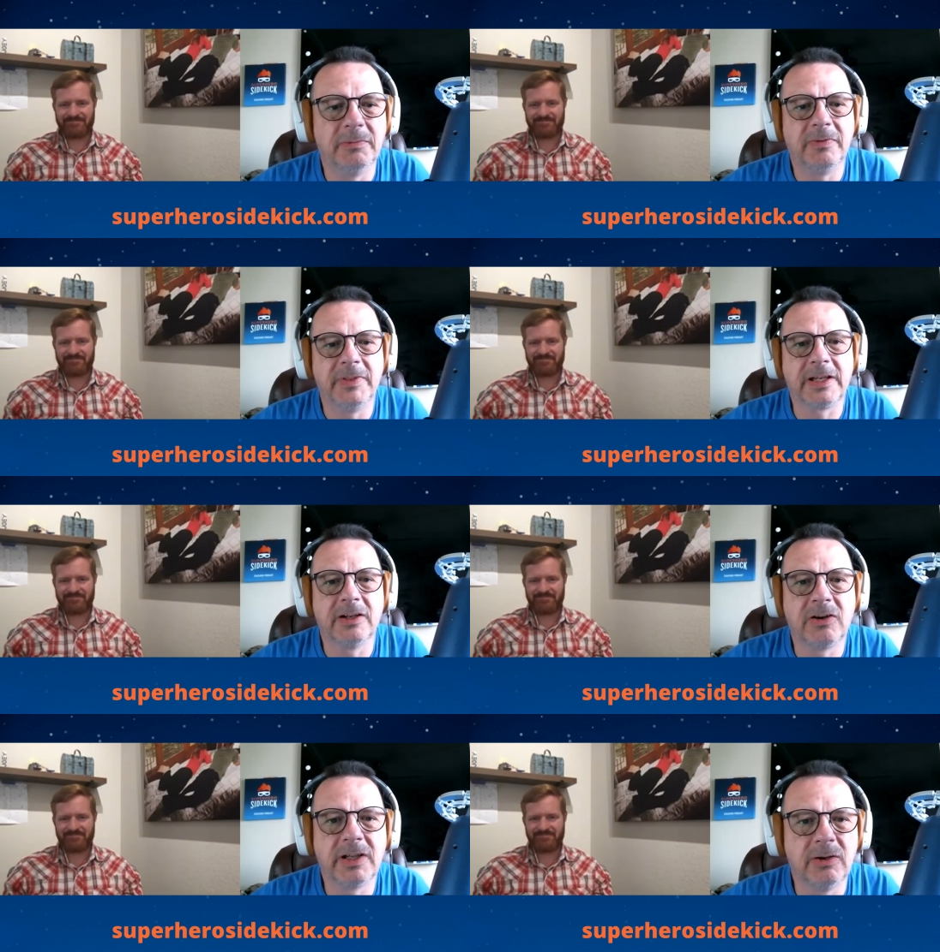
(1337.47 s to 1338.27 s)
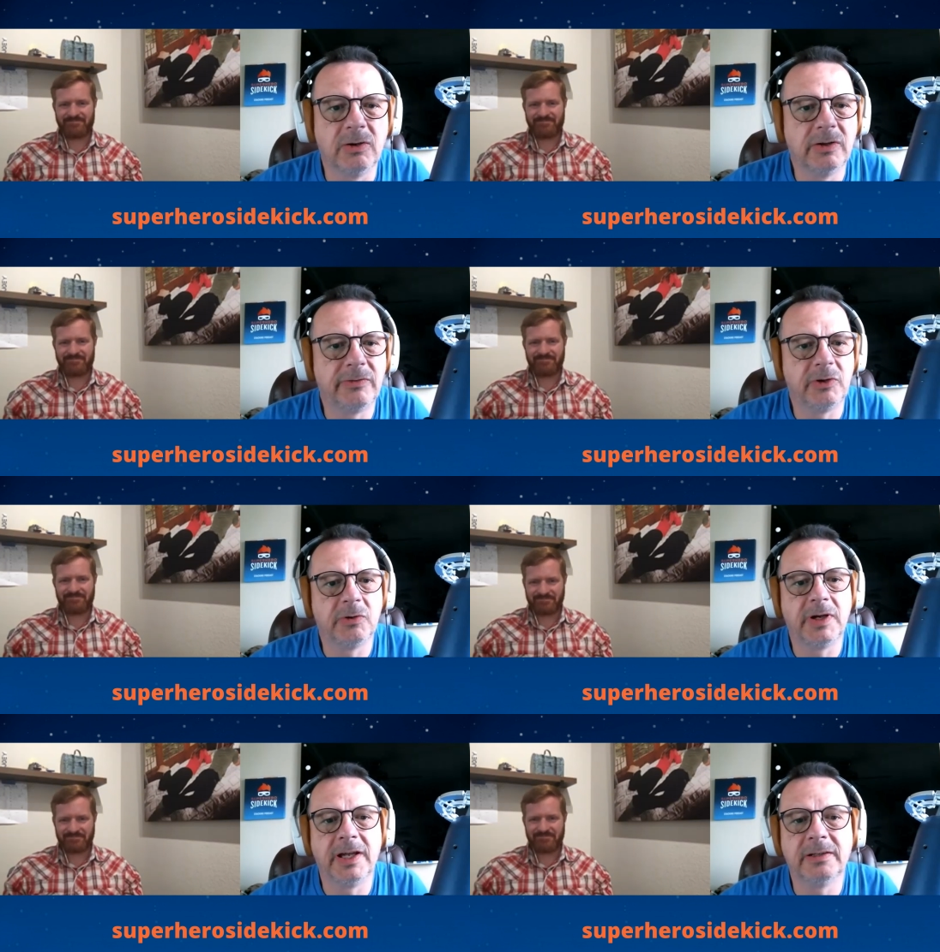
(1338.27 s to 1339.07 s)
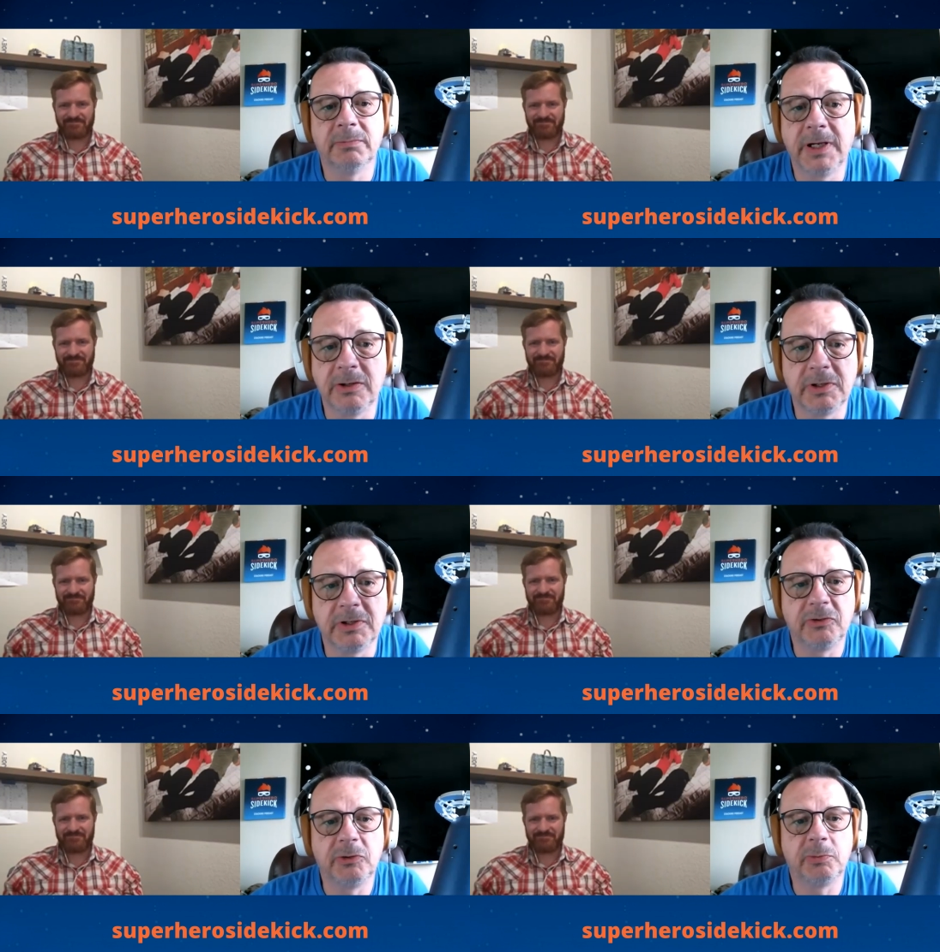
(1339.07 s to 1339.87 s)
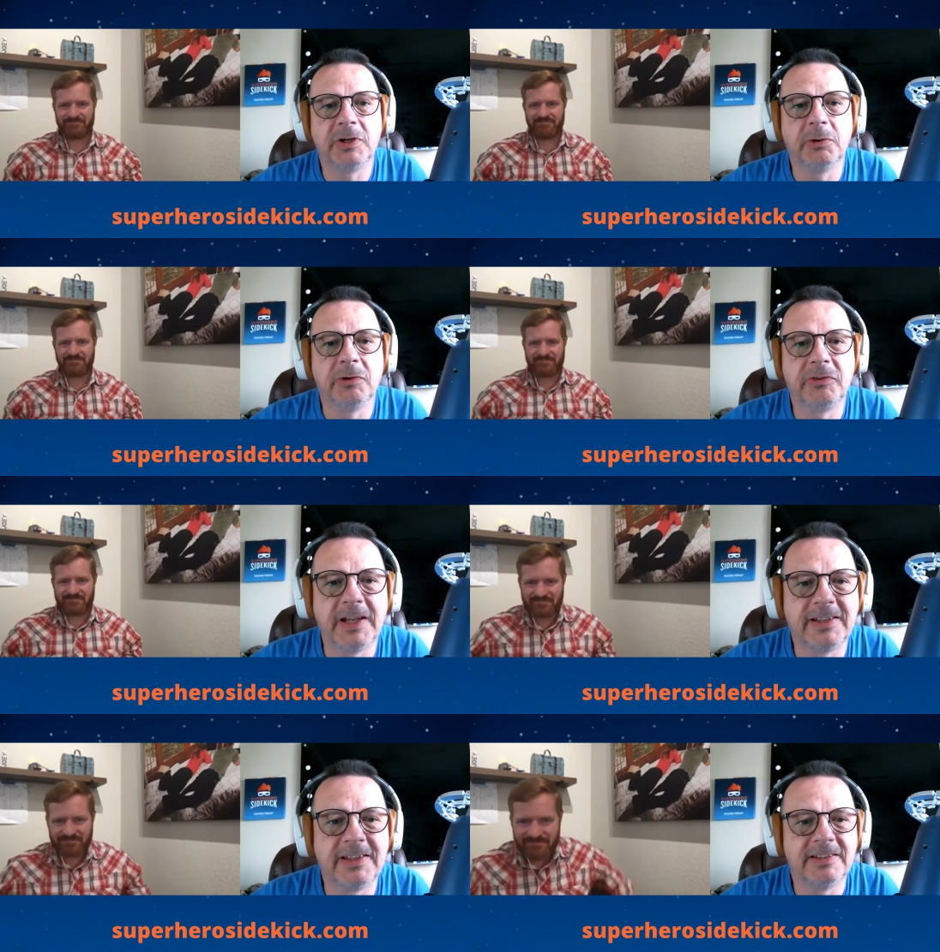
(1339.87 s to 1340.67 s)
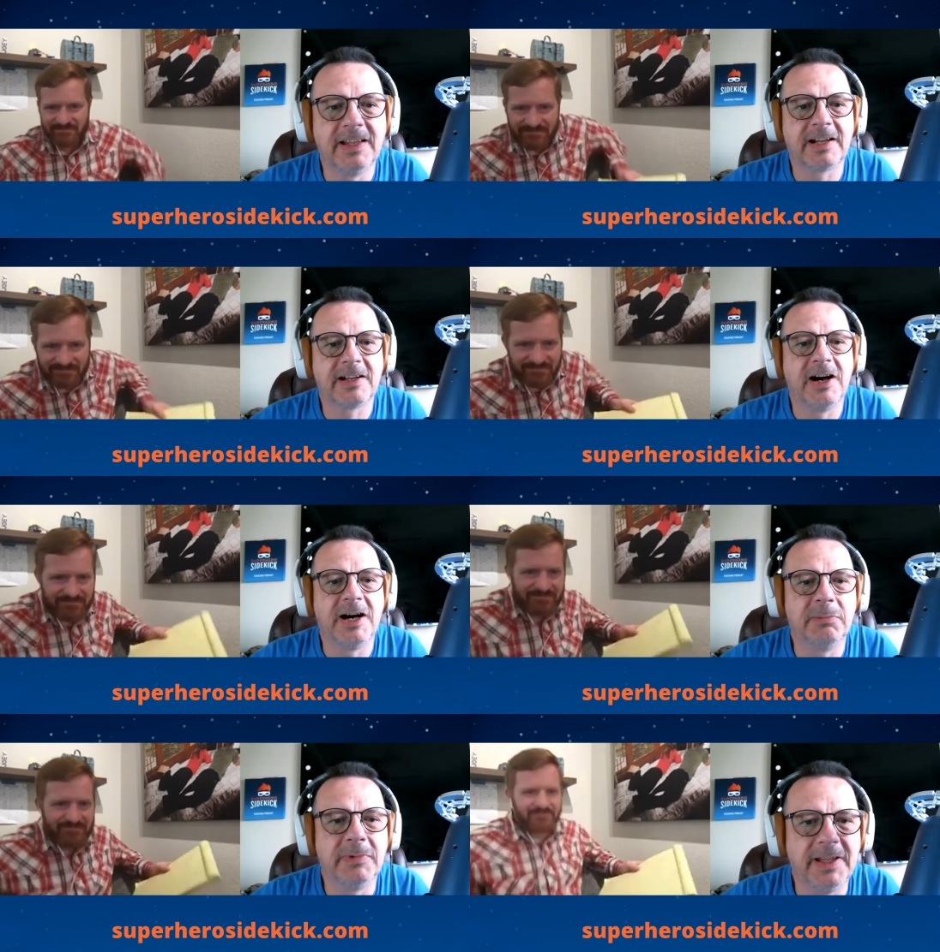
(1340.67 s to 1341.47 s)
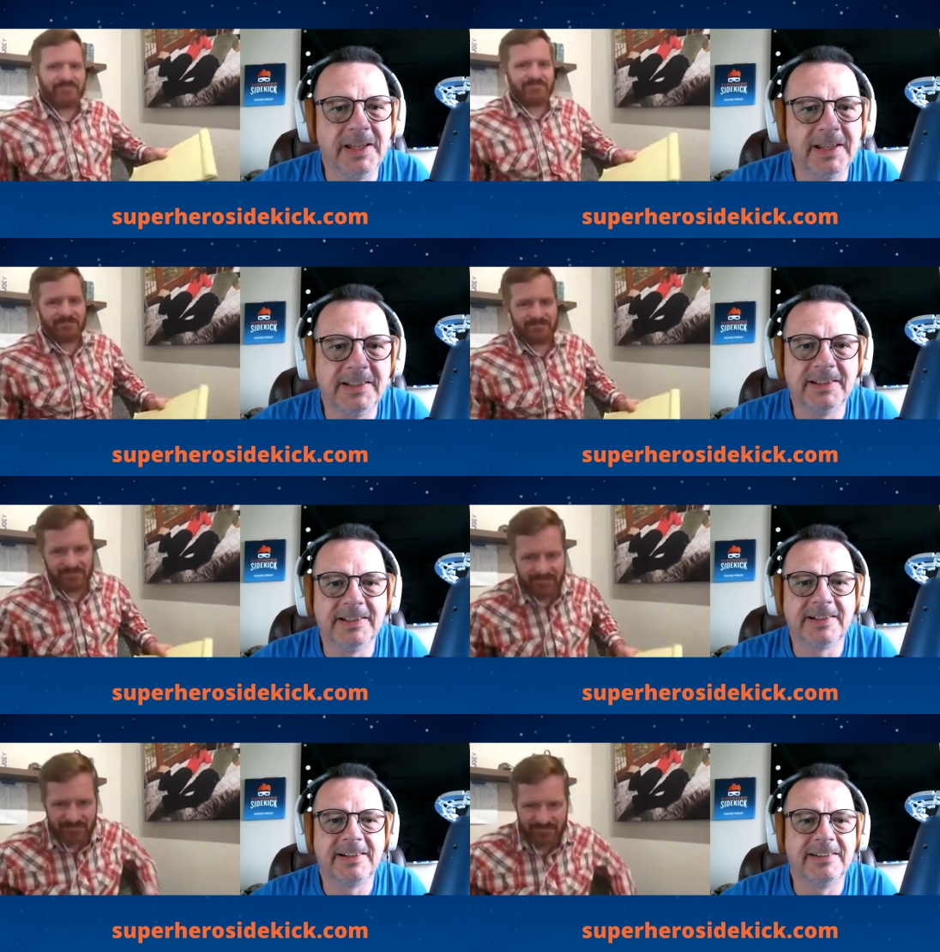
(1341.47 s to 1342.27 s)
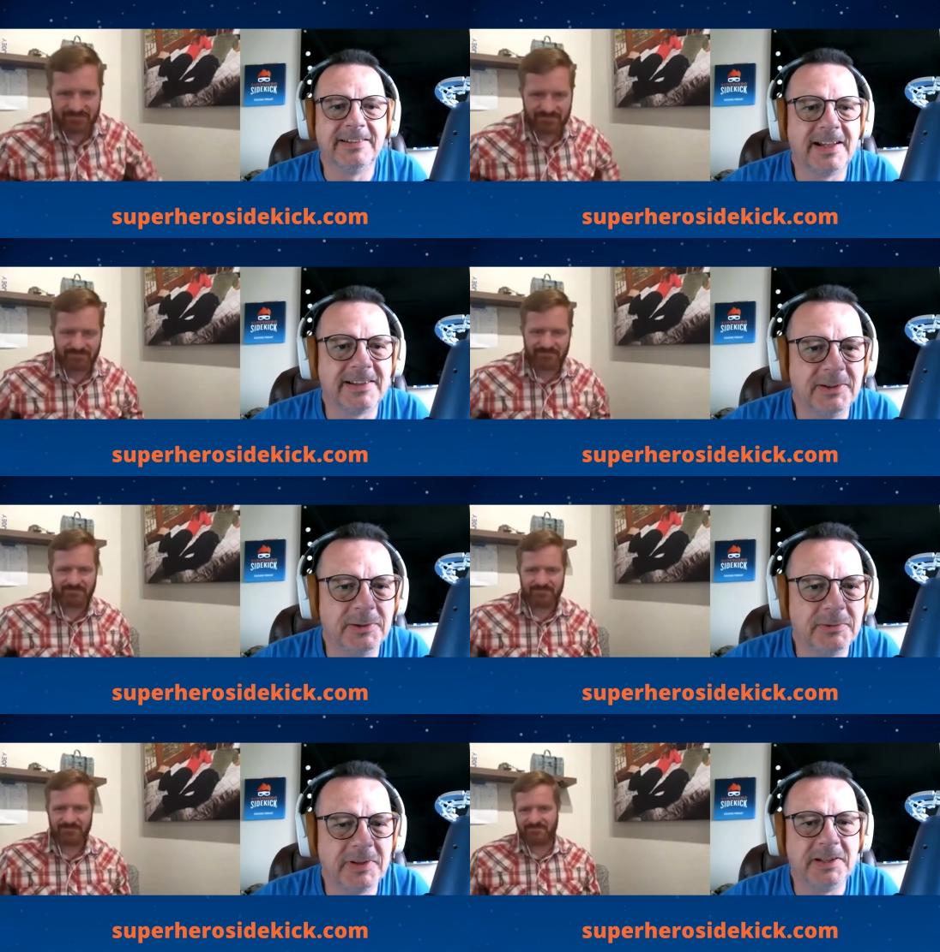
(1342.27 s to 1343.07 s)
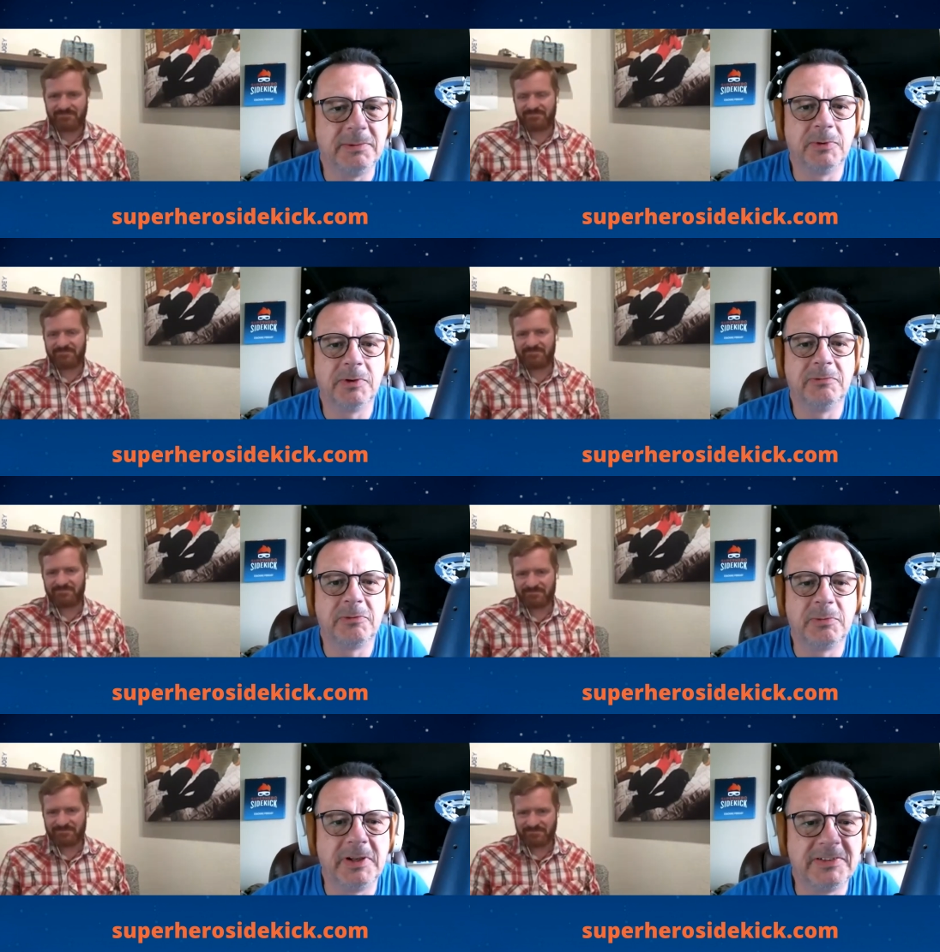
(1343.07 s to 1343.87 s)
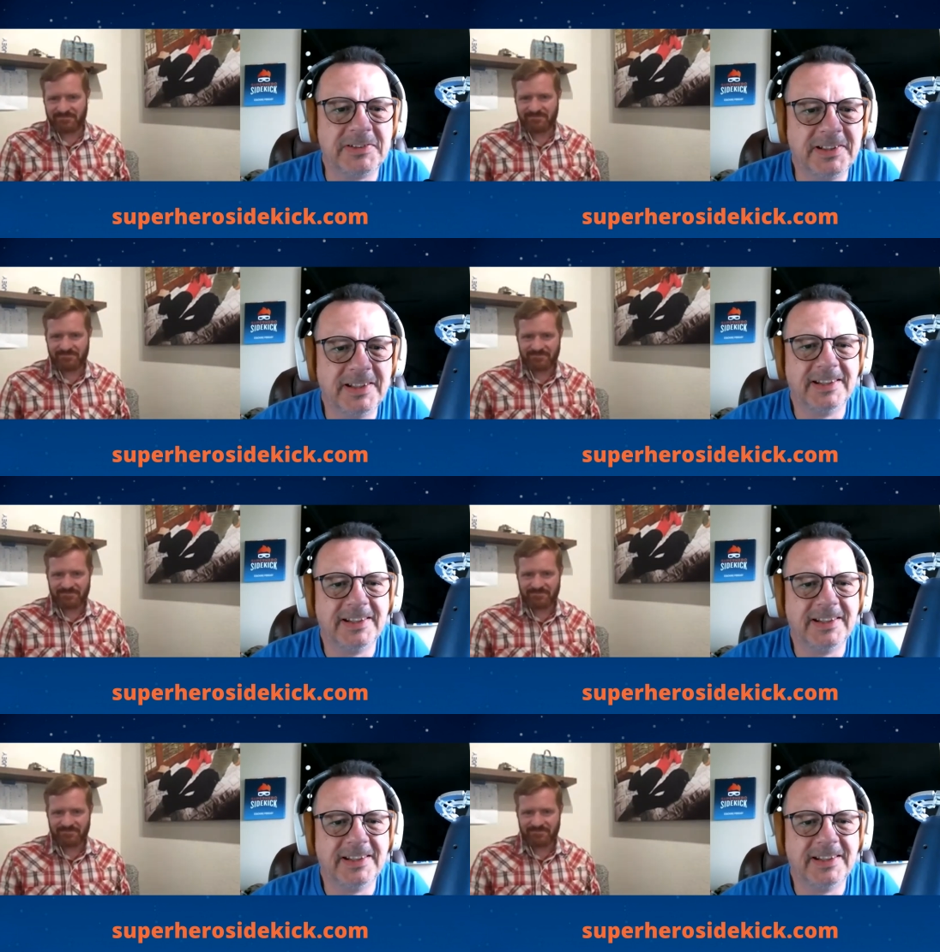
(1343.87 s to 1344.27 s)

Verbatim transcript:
Speaker 1: they can all get a hold of you at by going to superherosidekick.com and uh, contact you if they need more information